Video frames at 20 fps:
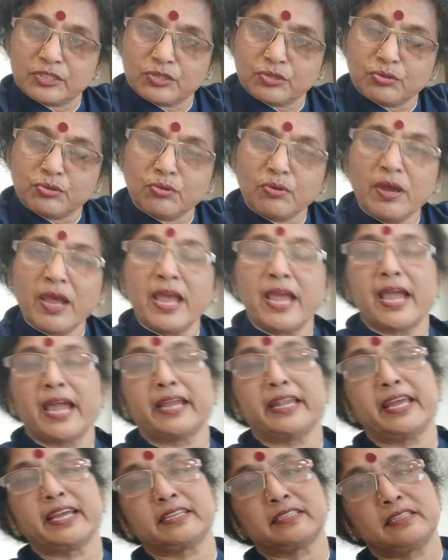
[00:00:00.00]
2
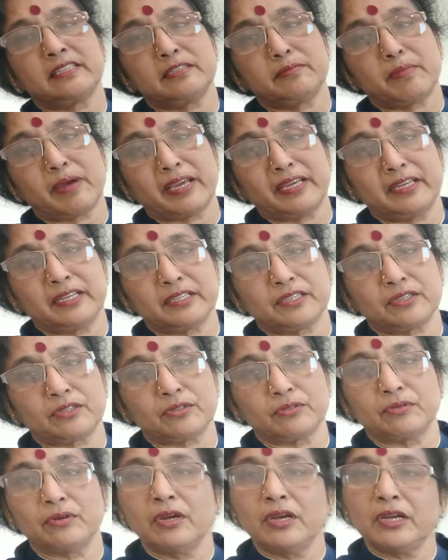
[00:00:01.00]
and x is minus
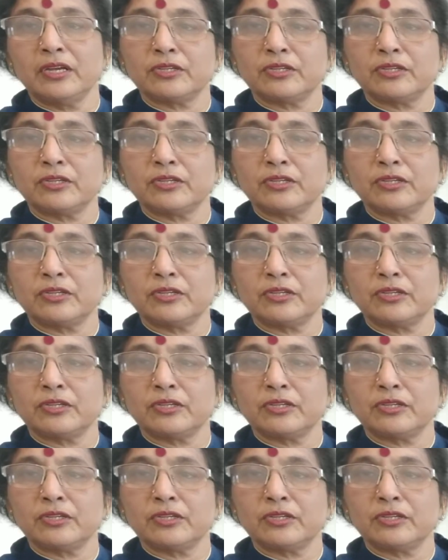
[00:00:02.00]
2.